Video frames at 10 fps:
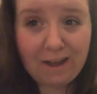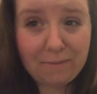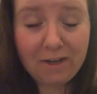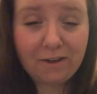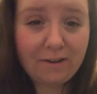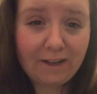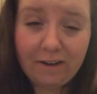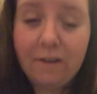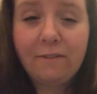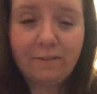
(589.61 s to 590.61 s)
I'm gonna go ahead
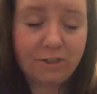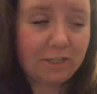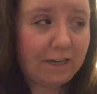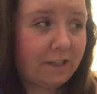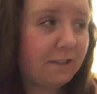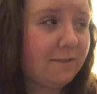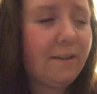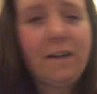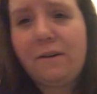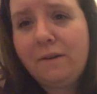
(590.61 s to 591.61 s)
and finish editing this
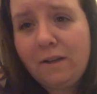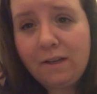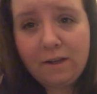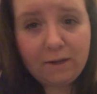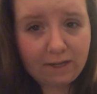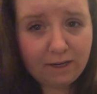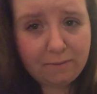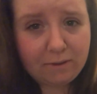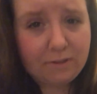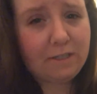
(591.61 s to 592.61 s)
video, get
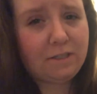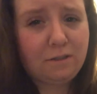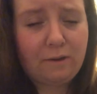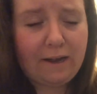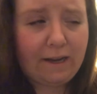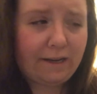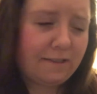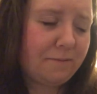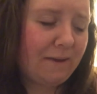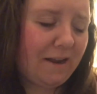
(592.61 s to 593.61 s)
it posted so I can
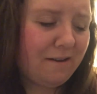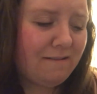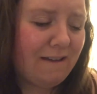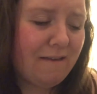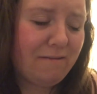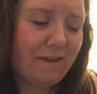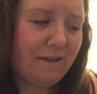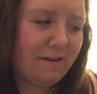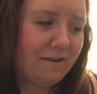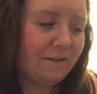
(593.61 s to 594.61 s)
get to bed, and
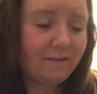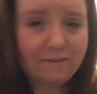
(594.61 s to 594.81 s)
then